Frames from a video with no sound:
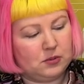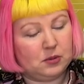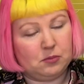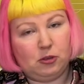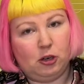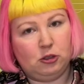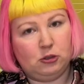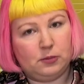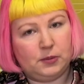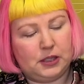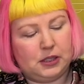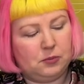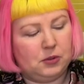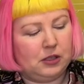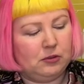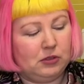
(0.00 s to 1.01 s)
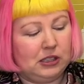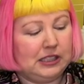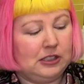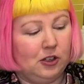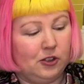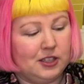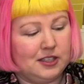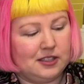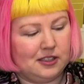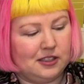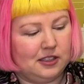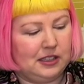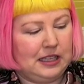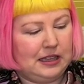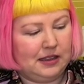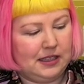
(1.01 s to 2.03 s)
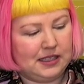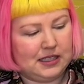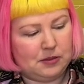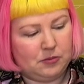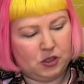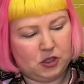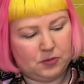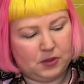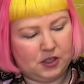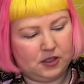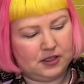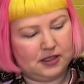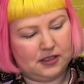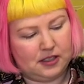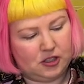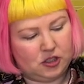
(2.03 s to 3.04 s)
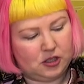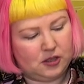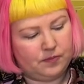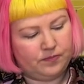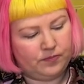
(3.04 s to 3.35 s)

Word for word: but probably, but I really noticed it in this image because it's such a